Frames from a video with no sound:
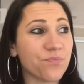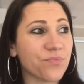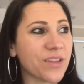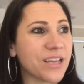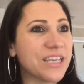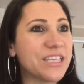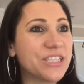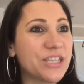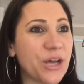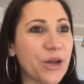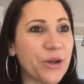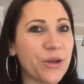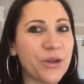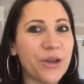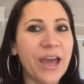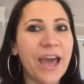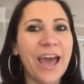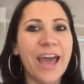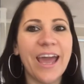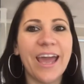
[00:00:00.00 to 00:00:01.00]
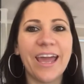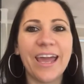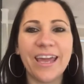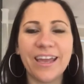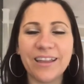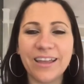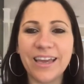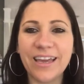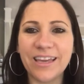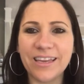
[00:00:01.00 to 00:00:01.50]
So
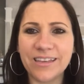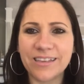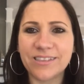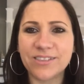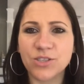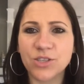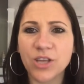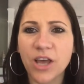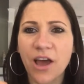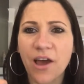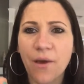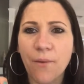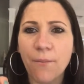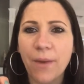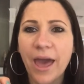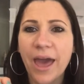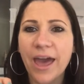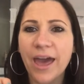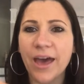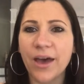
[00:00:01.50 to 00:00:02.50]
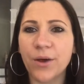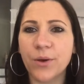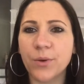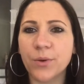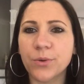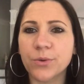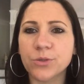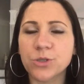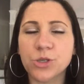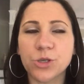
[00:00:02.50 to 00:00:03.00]
it is
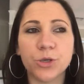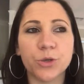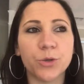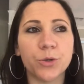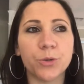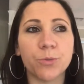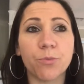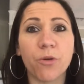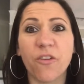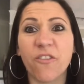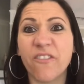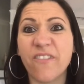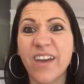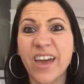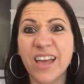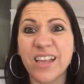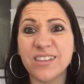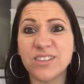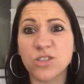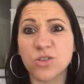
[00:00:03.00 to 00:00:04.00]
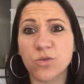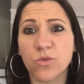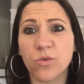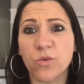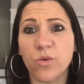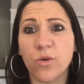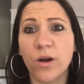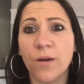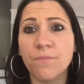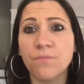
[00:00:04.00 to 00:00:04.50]
how to prevent,
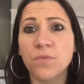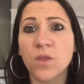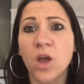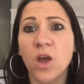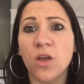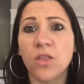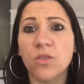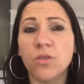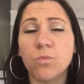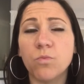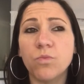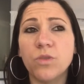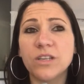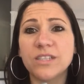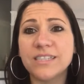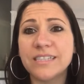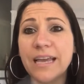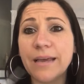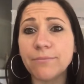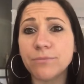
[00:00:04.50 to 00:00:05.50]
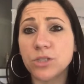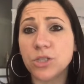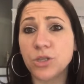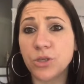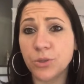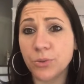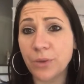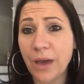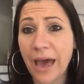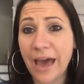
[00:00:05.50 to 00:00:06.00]
or the steps
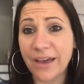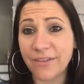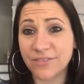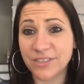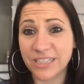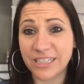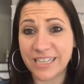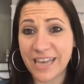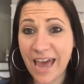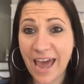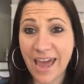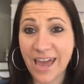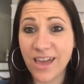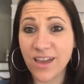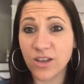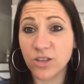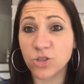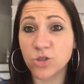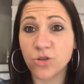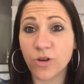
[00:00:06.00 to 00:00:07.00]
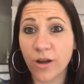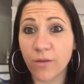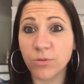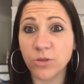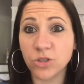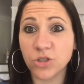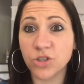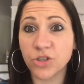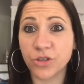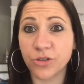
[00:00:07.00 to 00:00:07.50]
you have to take
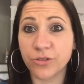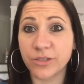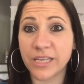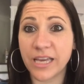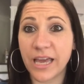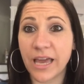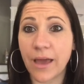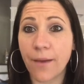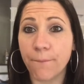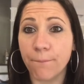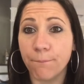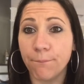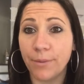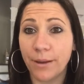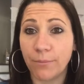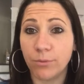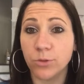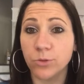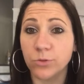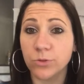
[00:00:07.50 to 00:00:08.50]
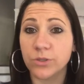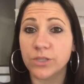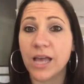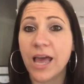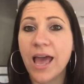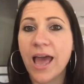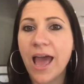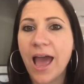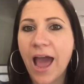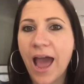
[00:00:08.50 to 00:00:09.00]
troubleshooting bubbles
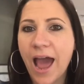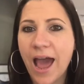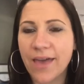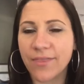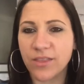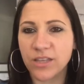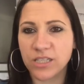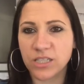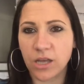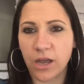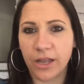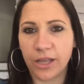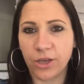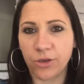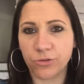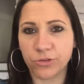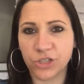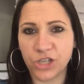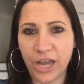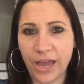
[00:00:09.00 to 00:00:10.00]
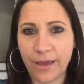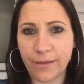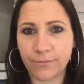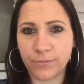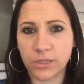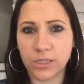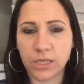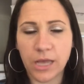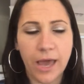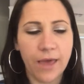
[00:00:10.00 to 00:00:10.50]
at the side of your
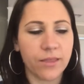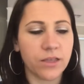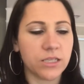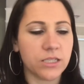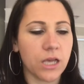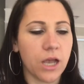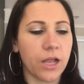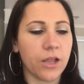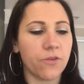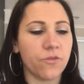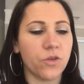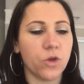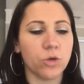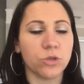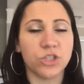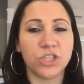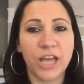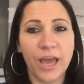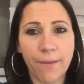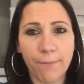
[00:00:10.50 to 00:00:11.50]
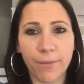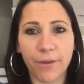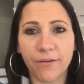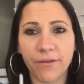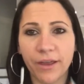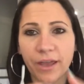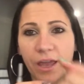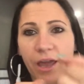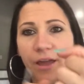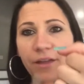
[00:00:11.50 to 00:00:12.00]
jams, at the side of your
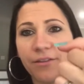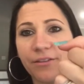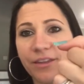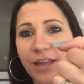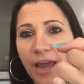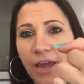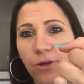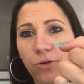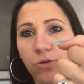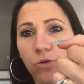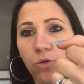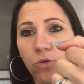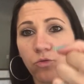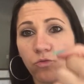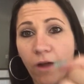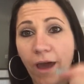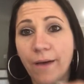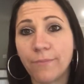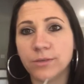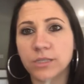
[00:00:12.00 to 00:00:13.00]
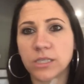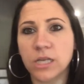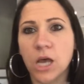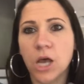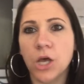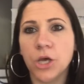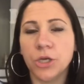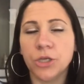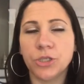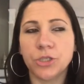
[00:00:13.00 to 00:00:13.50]
Jamberry nail wraps.
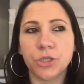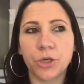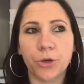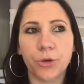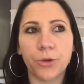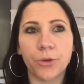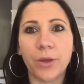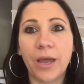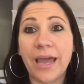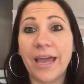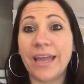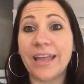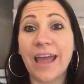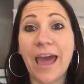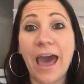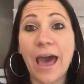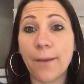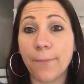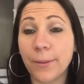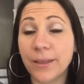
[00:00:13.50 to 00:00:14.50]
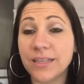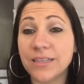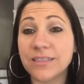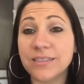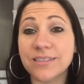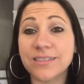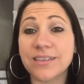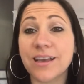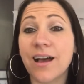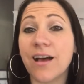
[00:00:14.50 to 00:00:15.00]
So it
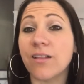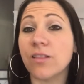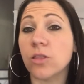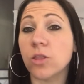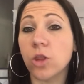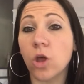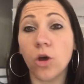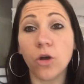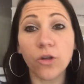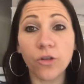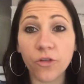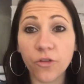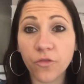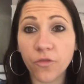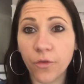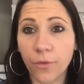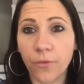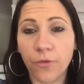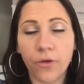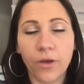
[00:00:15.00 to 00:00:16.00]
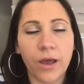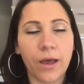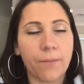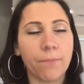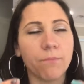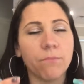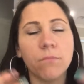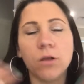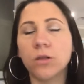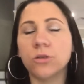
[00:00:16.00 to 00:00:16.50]
happens a lot for a
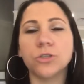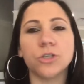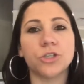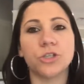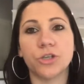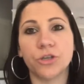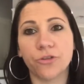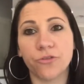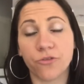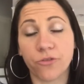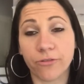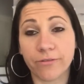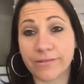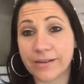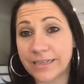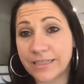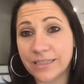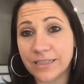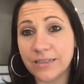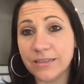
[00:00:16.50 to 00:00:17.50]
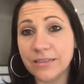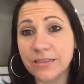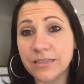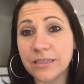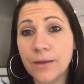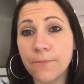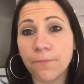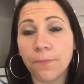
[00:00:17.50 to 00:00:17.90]
multitude of reasons.